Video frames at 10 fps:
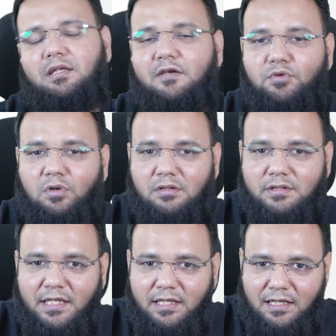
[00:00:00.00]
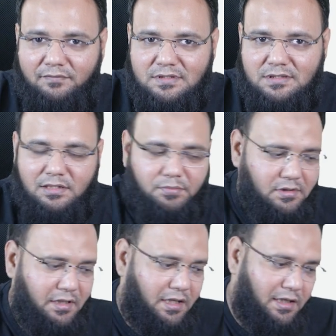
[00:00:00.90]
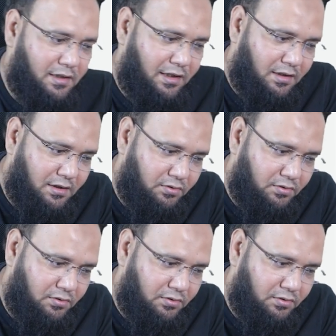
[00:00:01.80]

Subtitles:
Now, if you already have a script created,